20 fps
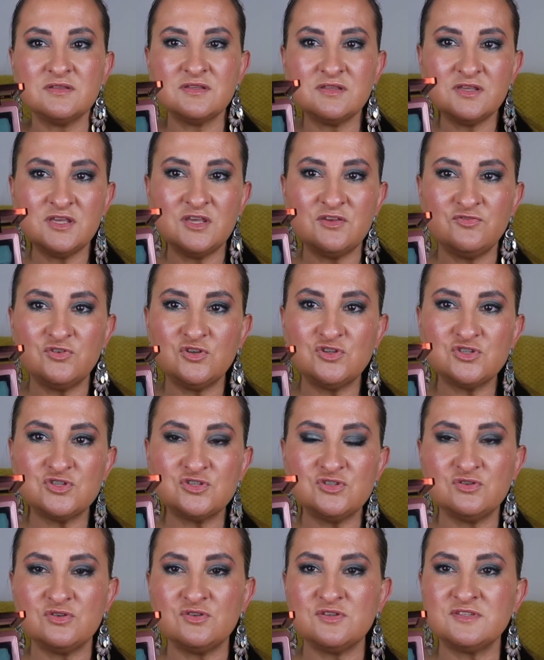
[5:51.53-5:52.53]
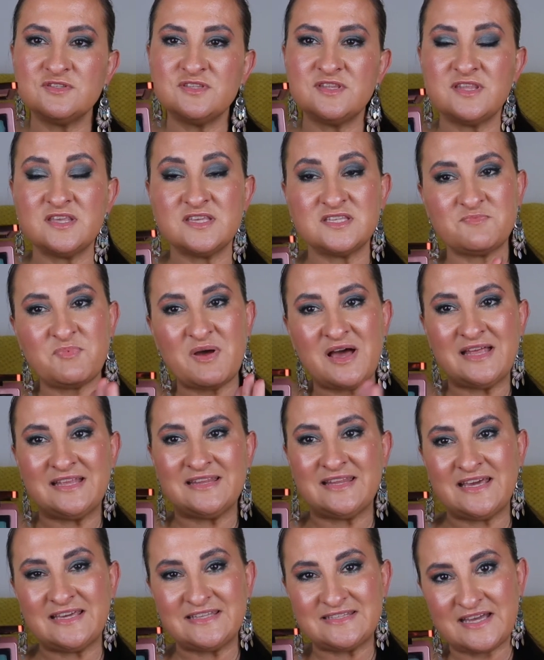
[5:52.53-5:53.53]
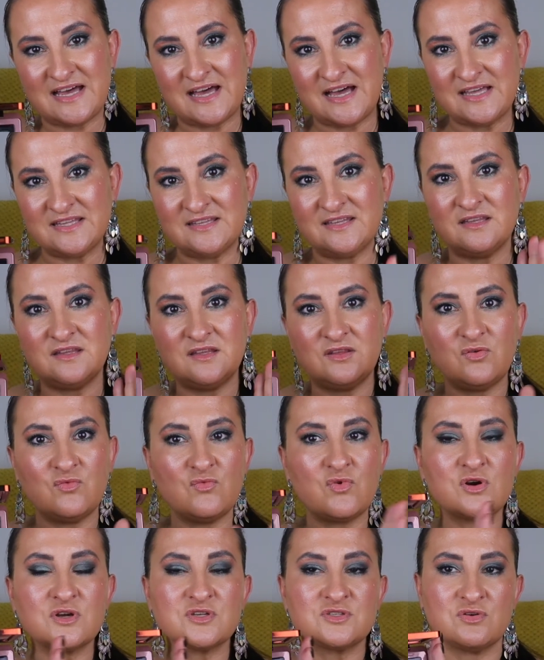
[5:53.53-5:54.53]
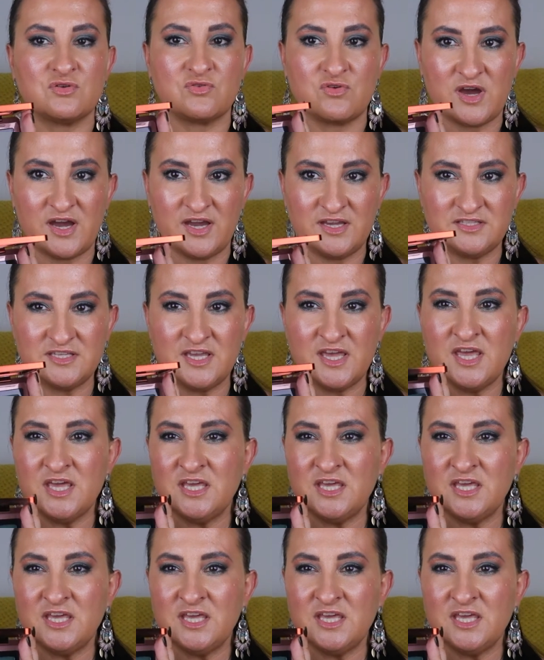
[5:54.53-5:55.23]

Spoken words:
if you just use this palette like that, then it works alright.